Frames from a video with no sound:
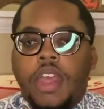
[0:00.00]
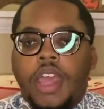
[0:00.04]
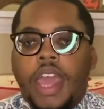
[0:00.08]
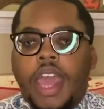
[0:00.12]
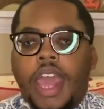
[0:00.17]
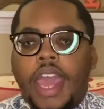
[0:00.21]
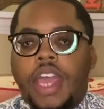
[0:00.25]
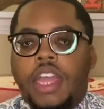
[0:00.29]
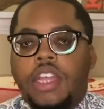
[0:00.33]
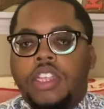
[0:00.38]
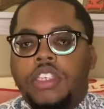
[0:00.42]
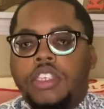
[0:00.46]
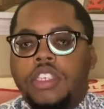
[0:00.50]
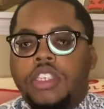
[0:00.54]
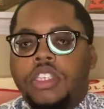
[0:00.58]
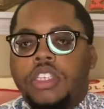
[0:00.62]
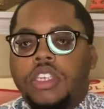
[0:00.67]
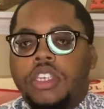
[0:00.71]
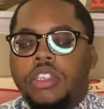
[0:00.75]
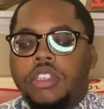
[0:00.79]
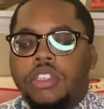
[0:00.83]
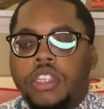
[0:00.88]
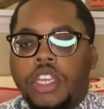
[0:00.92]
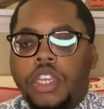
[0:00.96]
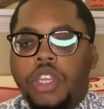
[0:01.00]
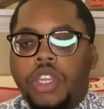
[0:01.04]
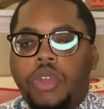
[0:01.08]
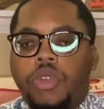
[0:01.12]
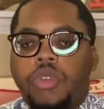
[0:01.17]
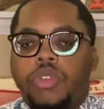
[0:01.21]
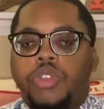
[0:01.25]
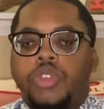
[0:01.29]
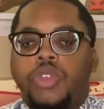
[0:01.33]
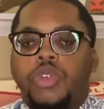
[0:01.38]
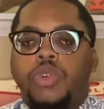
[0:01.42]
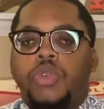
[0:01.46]
and just continue
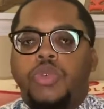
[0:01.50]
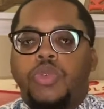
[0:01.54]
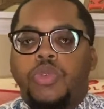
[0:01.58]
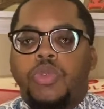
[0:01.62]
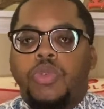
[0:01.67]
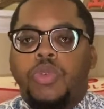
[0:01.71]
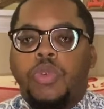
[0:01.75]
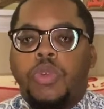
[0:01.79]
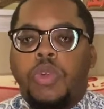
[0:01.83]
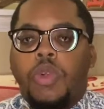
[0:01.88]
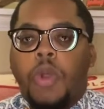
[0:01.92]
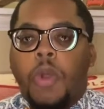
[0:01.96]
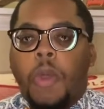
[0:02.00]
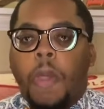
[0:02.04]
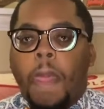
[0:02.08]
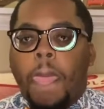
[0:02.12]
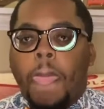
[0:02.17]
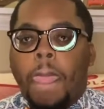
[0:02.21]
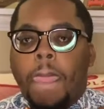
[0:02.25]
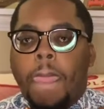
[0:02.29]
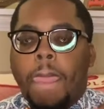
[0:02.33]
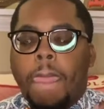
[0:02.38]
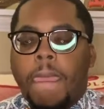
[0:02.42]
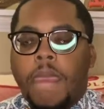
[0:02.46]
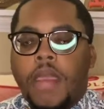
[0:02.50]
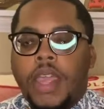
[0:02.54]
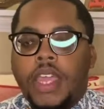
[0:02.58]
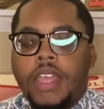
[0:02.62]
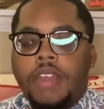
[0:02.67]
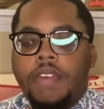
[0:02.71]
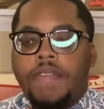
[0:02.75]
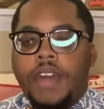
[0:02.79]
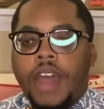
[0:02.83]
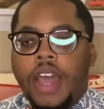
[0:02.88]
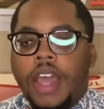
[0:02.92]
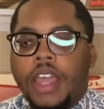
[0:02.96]
to
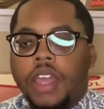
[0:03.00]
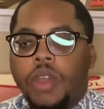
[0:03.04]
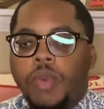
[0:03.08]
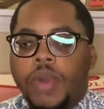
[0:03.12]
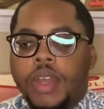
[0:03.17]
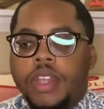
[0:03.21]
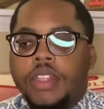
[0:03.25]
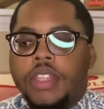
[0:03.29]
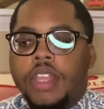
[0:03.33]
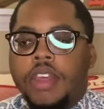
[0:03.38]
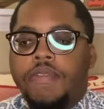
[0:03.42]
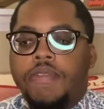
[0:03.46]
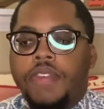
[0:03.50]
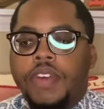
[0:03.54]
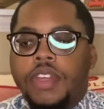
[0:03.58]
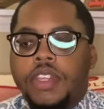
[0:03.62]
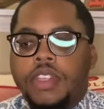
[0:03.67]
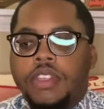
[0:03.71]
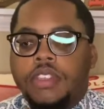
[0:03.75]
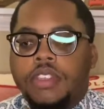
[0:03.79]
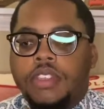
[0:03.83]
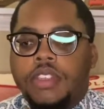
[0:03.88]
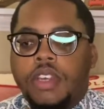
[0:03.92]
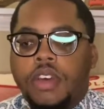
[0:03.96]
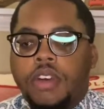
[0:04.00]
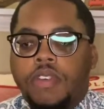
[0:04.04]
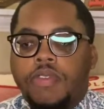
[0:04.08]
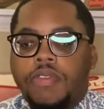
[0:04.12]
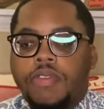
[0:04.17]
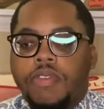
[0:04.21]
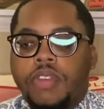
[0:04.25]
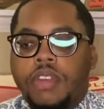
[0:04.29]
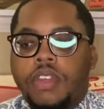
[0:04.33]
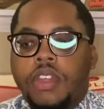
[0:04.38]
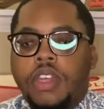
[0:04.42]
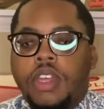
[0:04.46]
evaluate that for yourself.
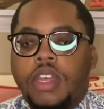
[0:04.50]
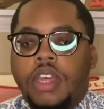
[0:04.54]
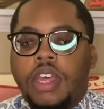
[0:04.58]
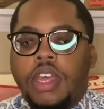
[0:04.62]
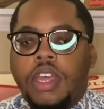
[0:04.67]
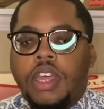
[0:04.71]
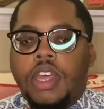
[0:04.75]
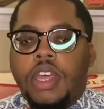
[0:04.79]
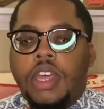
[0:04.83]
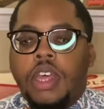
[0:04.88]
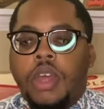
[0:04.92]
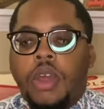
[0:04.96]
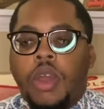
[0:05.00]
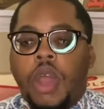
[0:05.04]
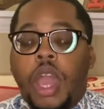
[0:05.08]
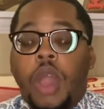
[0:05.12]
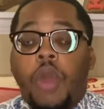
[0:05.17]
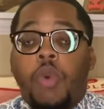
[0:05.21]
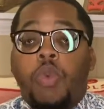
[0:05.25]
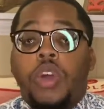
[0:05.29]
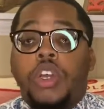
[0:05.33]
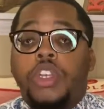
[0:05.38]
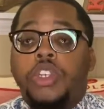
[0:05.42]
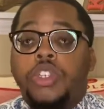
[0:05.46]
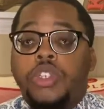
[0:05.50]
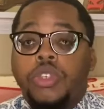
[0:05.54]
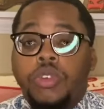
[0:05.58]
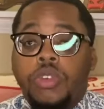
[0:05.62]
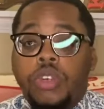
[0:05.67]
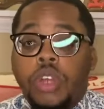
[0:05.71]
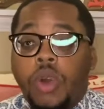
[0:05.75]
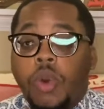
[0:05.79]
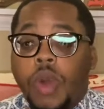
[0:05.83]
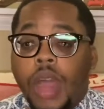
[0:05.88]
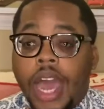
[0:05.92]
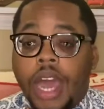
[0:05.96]
And once you
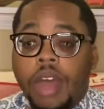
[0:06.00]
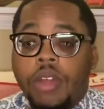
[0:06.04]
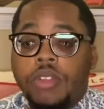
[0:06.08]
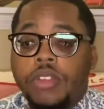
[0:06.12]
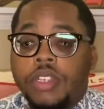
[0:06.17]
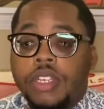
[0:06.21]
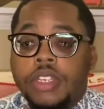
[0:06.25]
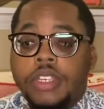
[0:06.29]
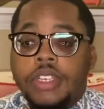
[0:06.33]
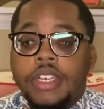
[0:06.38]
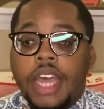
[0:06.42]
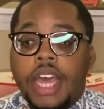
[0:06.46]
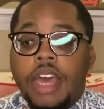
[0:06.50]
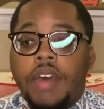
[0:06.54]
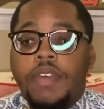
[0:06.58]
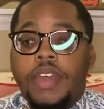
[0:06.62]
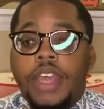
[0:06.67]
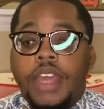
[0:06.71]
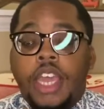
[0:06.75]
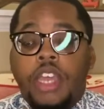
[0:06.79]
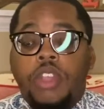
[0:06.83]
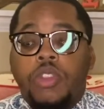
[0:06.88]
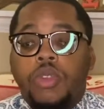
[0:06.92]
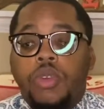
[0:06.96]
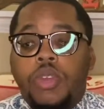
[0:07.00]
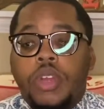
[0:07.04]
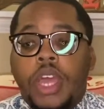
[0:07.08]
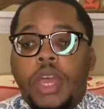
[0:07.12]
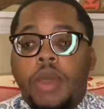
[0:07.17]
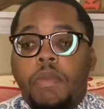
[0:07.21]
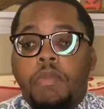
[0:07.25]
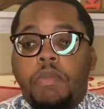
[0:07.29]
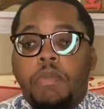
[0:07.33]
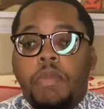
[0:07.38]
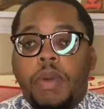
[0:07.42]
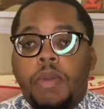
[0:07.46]
know how to navigate through
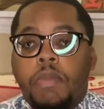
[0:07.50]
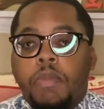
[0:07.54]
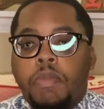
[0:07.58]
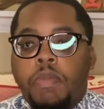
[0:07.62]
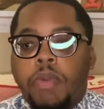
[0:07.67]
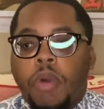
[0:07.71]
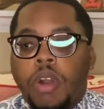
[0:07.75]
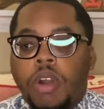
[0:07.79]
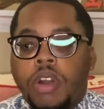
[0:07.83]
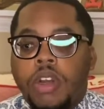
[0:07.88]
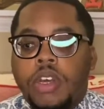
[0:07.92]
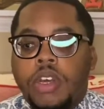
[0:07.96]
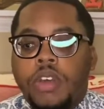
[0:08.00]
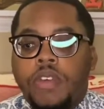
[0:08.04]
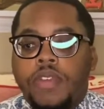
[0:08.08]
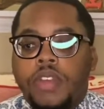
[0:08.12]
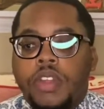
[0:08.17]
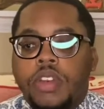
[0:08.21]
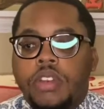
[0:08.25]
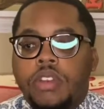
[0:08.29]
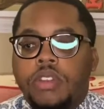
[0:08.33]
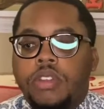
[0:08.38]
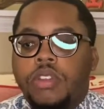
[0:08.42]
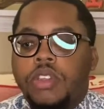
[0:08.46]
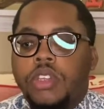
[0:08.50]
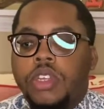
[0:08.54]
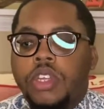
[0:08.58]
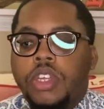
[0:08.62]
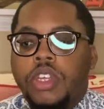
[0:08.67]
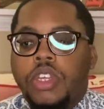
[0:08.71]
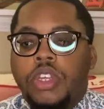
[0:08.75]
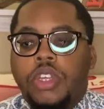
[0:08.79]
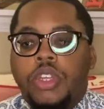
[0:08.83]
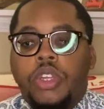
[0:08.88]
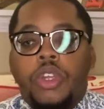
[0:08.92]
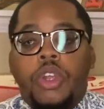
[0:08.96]
that part of it,
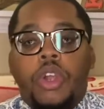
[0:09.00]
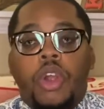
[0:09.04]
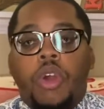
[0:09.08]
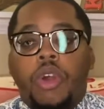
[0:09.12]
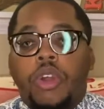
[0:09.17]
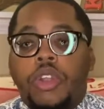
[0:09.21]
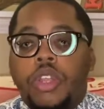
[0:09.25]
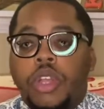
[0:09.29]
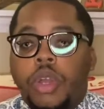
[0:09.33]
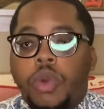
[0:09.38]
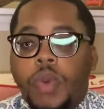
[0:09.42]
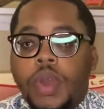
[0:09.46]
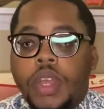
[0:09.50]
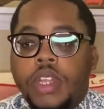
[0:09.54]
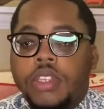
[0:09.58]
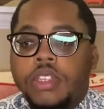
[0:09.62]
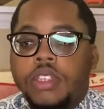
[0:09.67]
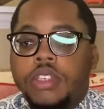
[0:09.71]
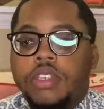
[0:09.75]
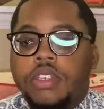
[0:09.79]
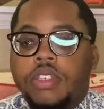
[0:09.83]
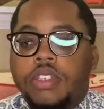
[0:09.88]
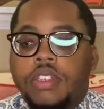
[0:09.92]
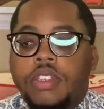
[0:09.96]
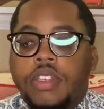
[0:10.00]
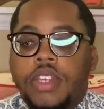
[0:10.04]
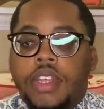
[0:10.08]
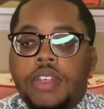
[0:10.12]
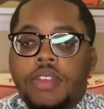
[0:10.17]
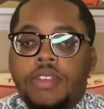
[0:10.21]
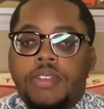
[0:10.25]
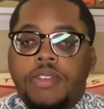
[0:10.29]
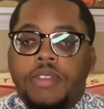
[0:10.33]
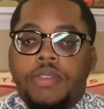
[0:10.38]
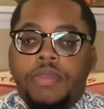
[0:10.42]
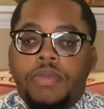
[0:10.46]
you're on your way to
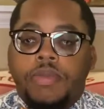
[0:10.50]
success.